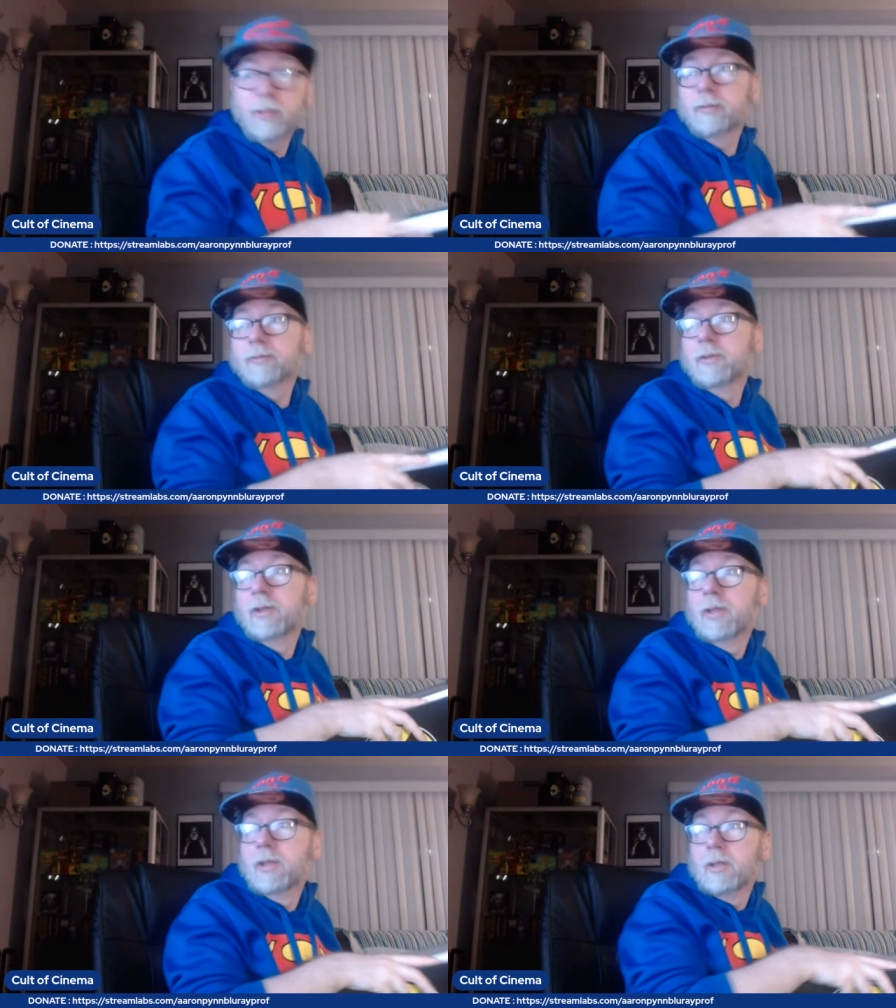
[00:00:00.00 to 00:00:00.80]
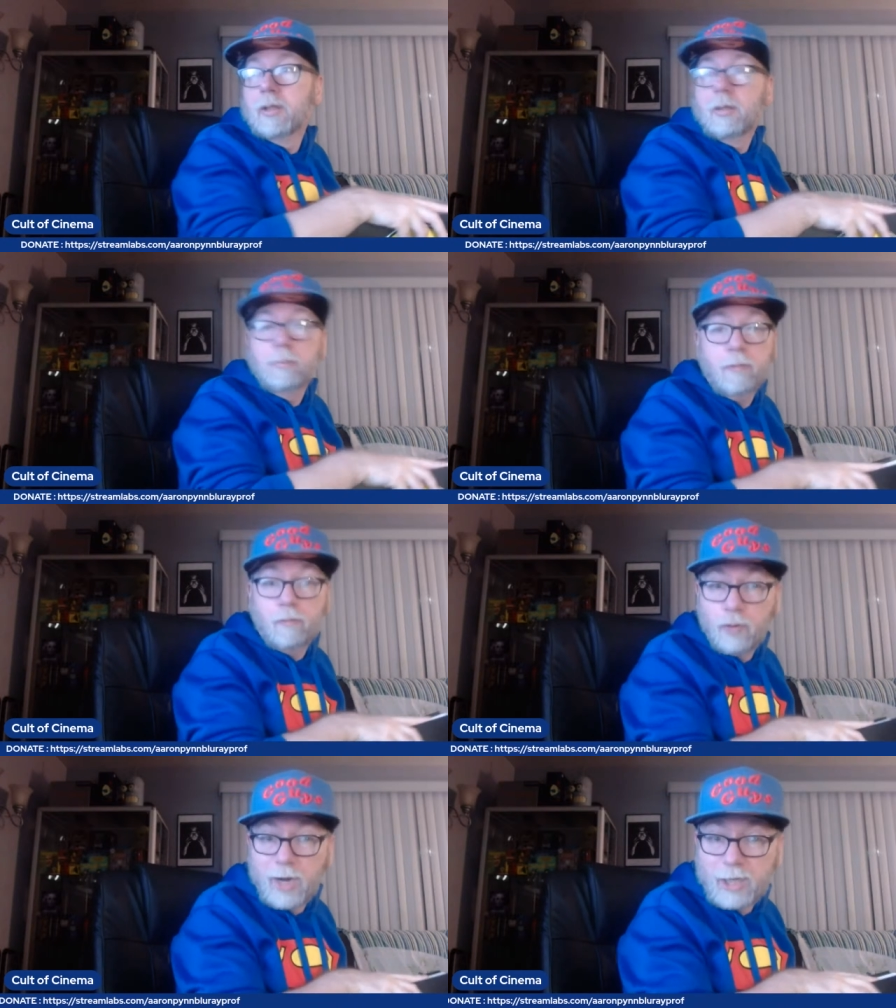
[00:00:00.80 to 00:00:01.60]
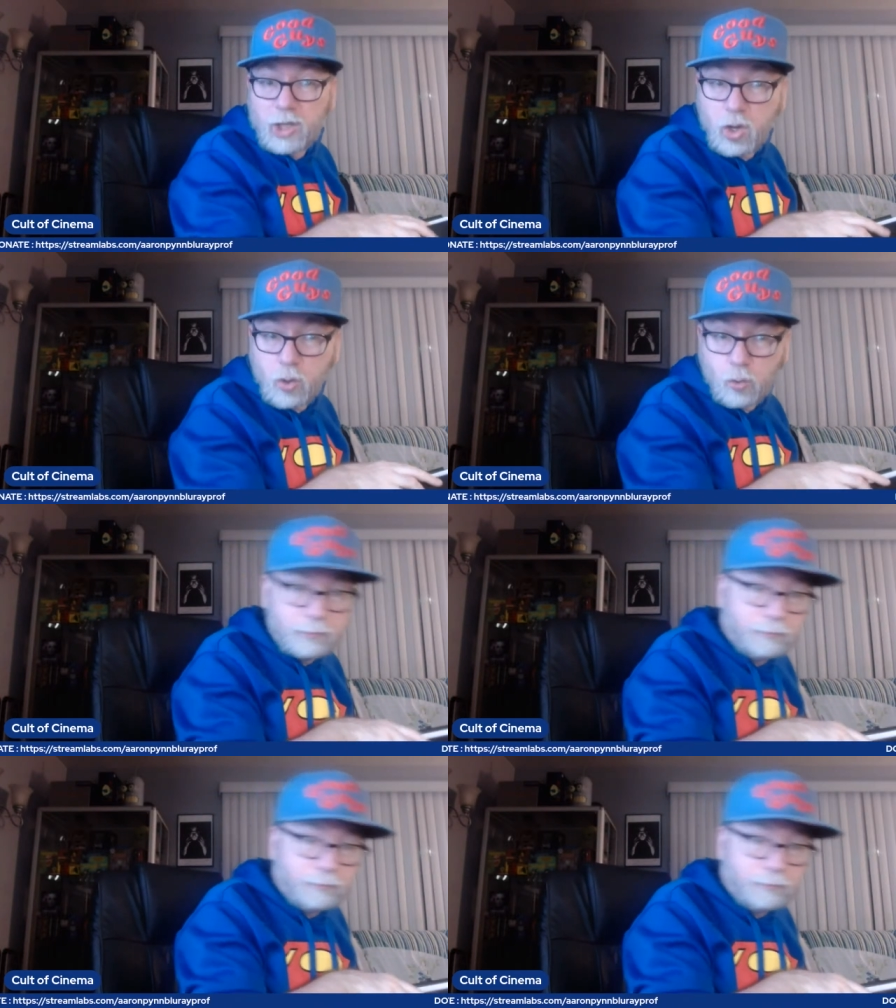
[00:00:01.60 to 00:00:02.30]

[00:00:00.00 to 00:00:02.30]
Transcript: on it before I go.